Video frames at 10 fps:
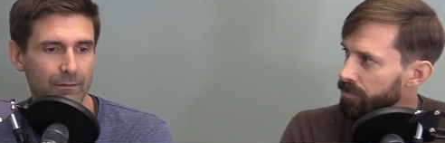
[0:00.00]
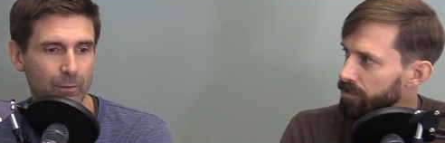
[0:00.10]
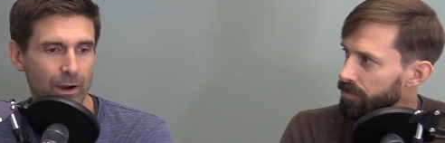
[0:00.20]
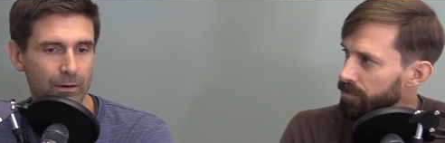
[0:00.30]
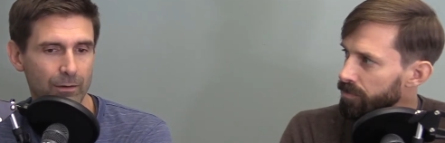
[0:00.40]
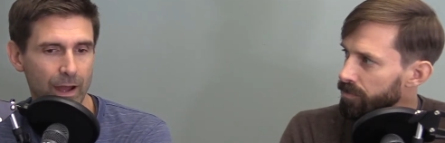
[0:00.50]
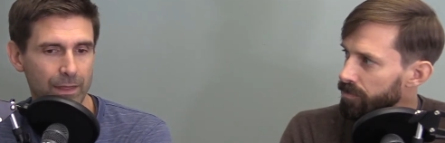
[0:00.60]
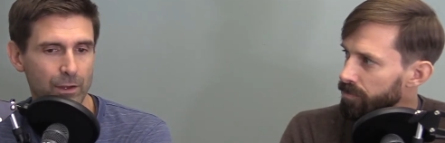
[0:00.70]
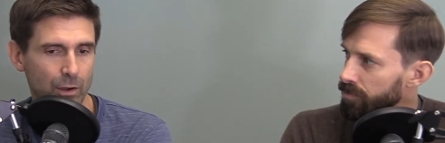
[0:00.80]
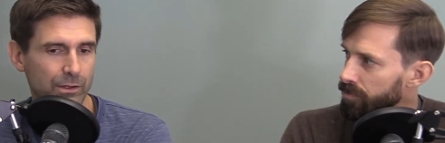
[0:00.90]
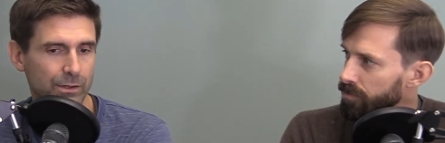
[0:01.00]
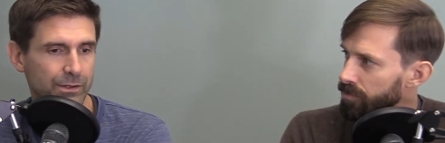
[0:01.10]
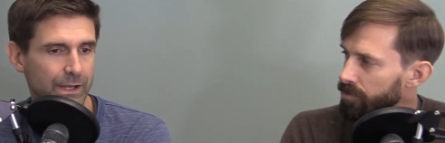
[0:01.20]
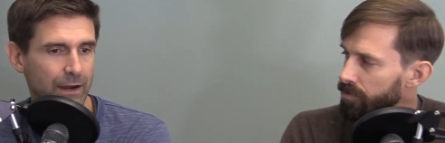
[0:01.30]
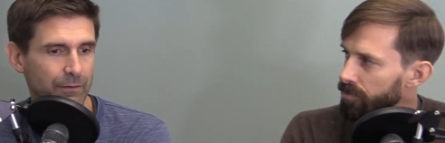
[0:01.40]
Speaker 1: it, where I think yoga studios
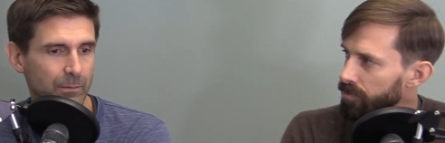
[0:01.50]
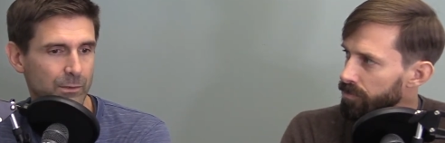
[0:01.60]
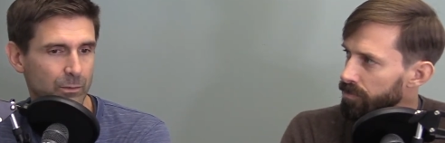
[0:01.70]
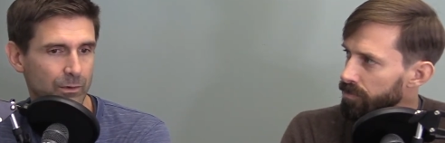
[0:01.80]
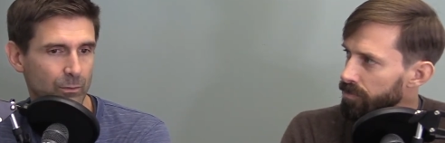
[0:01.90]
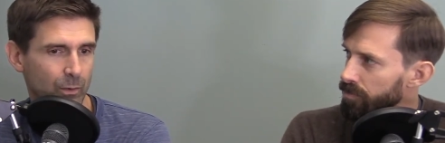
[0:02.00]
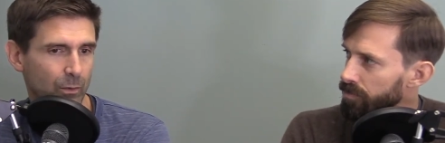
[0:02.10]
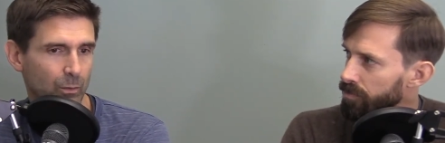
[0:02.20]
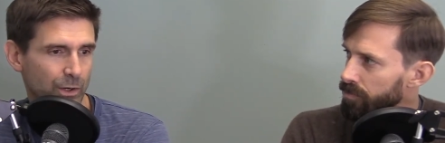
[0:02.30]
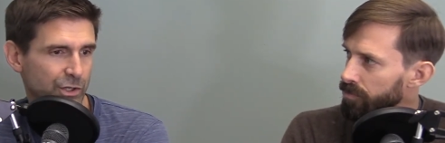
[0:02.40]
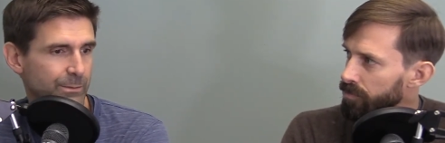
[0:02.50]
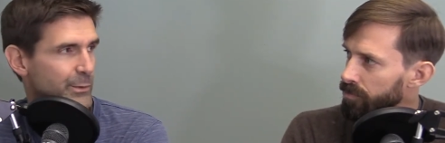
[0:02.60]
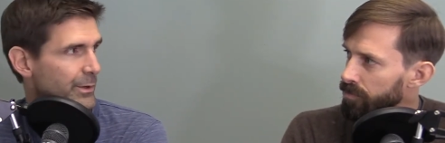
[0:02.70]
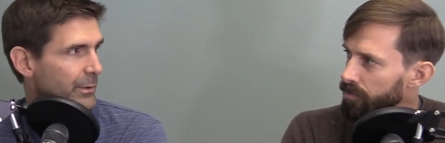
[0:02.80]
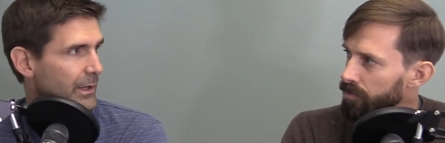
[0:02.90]
got it from was wh- wh- what gyms were
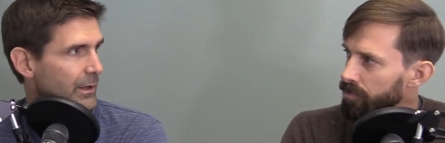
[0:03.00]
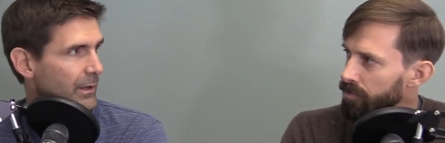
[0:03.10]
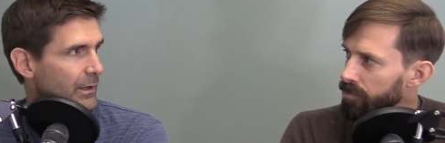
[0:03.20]
doing.